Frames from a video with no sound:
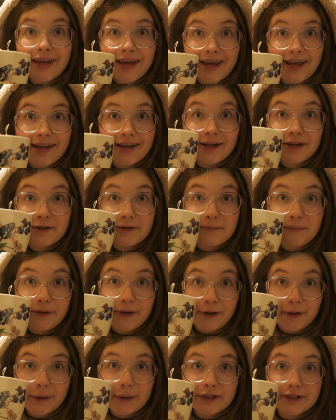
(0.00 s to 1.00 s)
Here, this
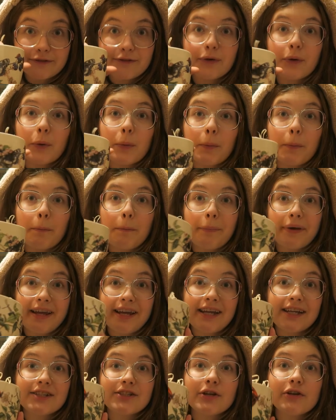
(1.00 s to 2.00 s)
beautiful
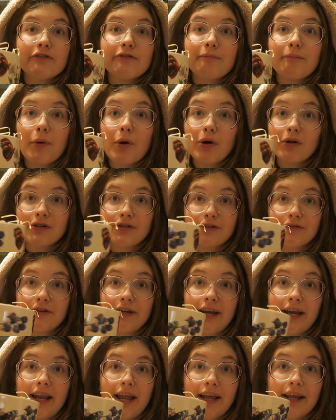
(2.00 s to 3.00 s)
piece of
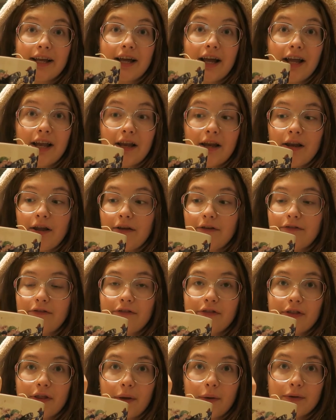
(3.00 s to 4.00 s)
pottery. Like, I love
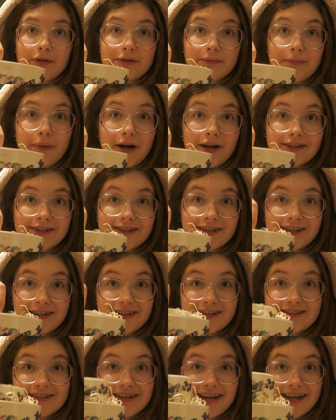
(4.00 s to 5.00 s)
those
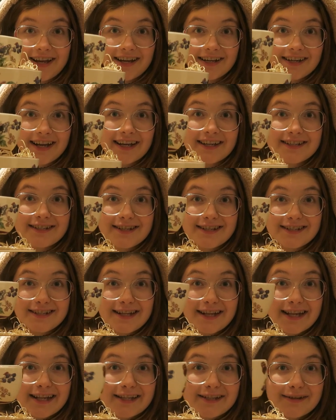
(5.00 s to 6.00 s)
patterns. And it has
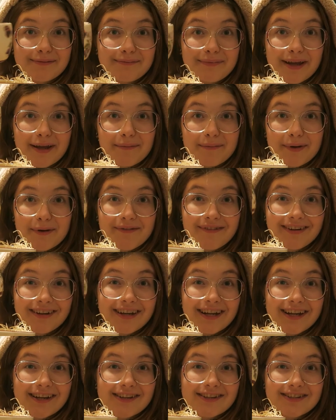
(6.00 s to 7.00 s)
this little baby
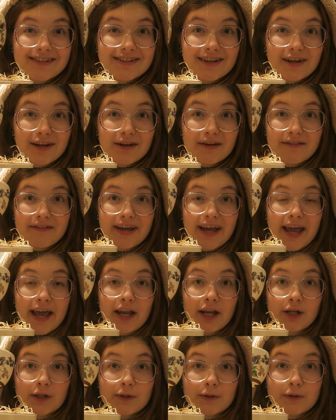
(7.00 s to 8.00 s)
one inside of it.
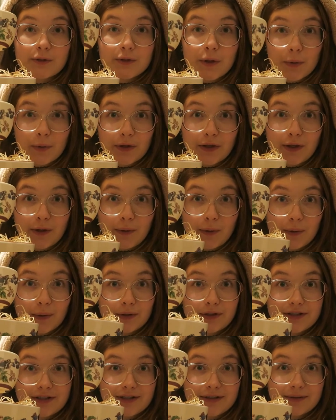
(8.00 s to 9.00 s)
And it's so cute.